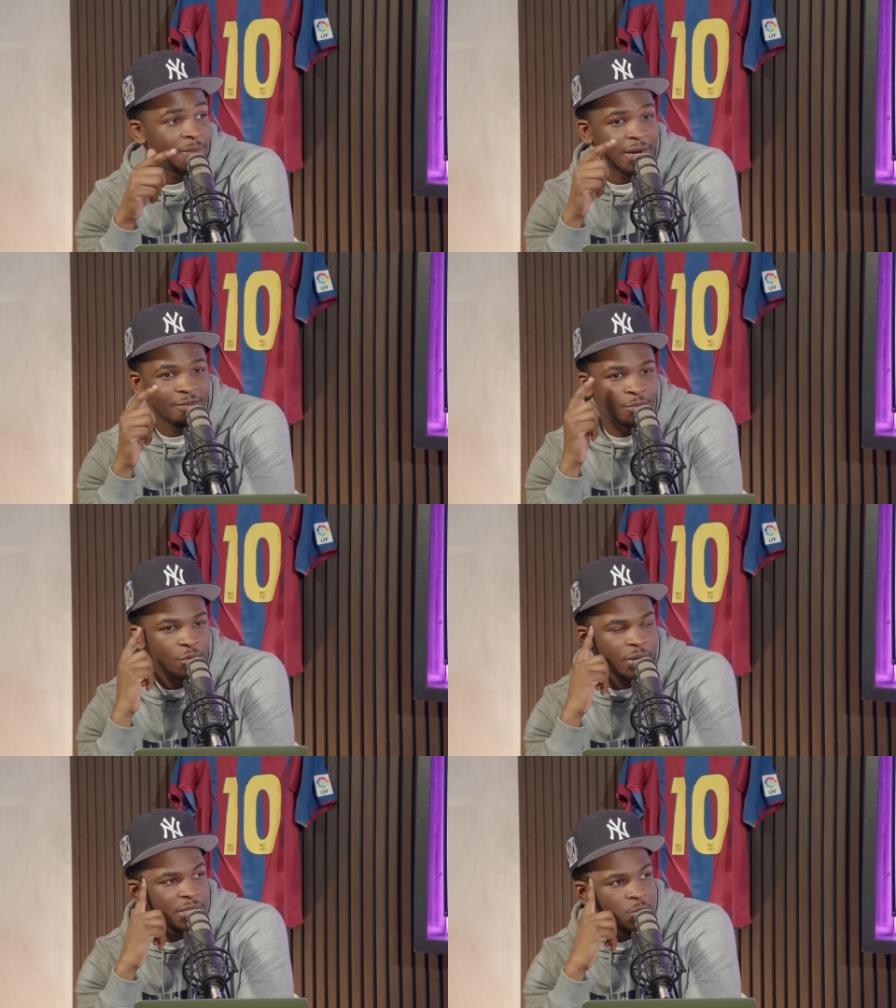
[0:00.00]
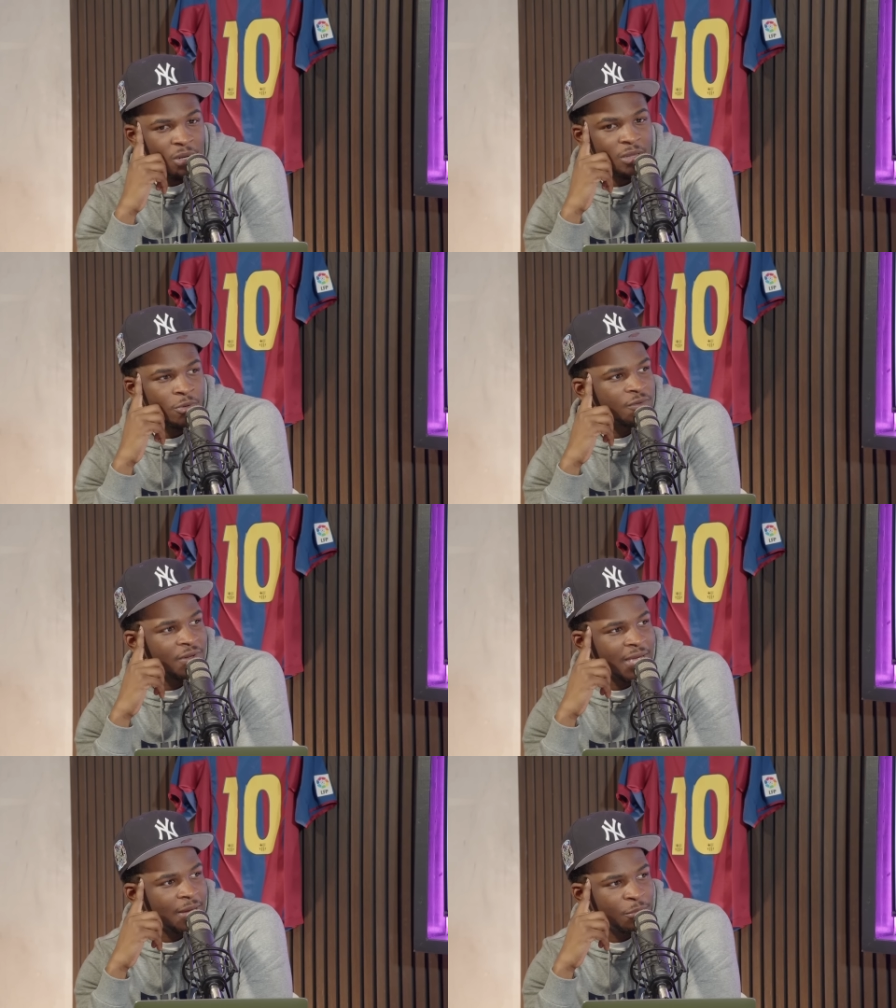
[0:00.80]
Milan Liverpool, is one of the most
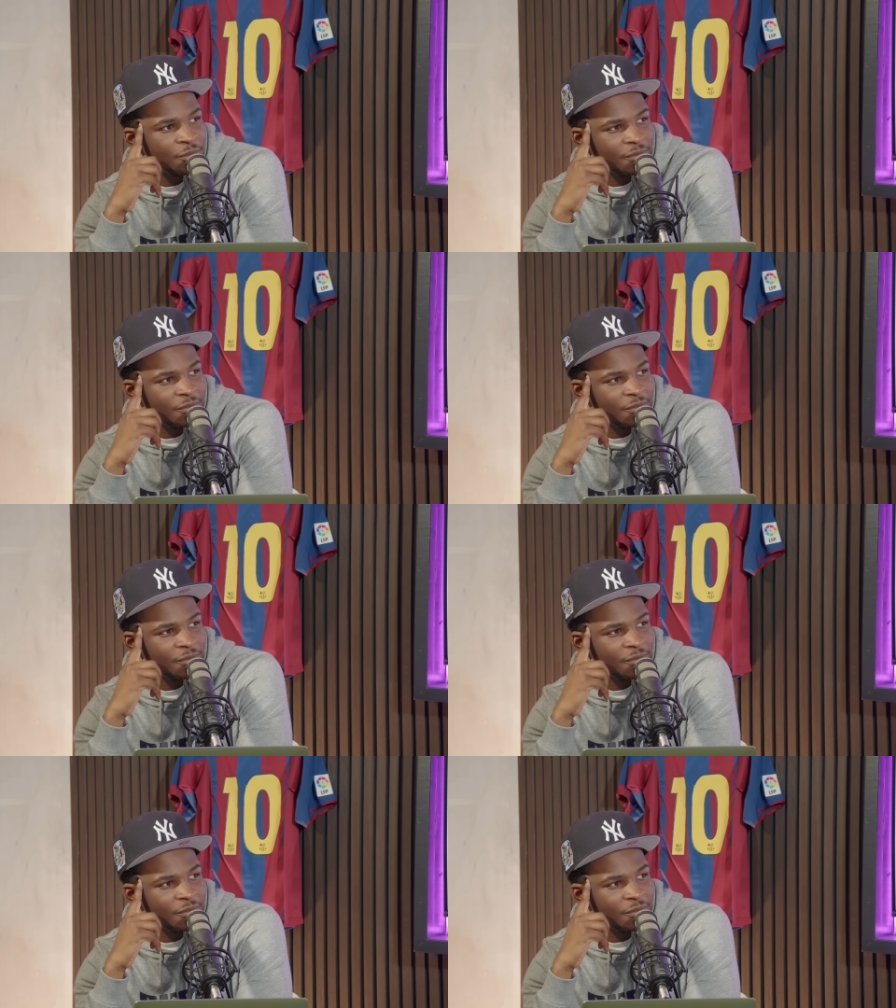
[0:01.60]
forgettable